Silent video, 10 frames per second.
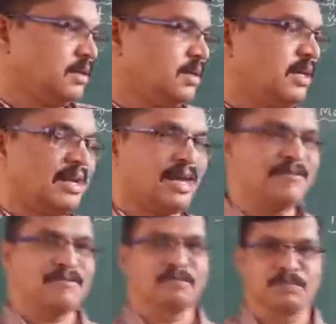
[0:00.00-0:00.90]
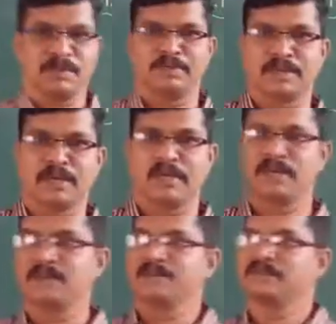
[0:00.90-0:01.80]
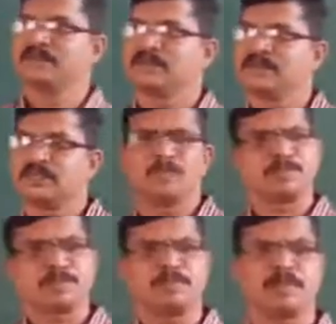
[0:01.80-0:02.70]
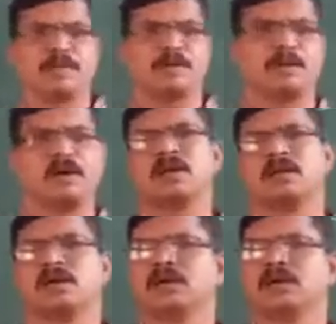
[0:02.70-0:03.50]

the life of the people. Some people are not